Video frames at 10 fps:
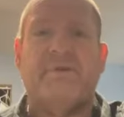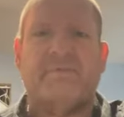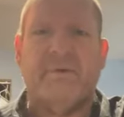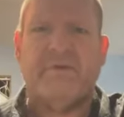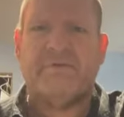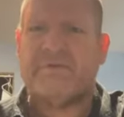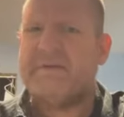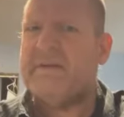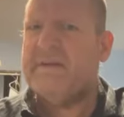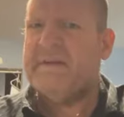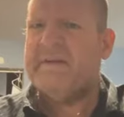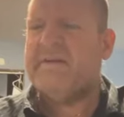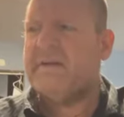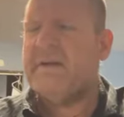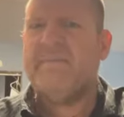which most
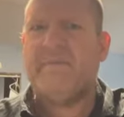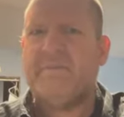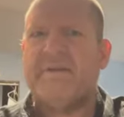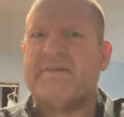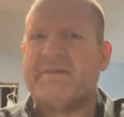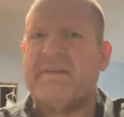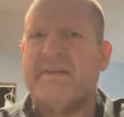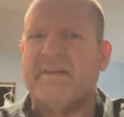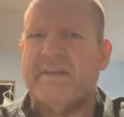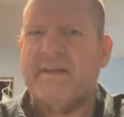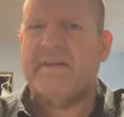come to me singing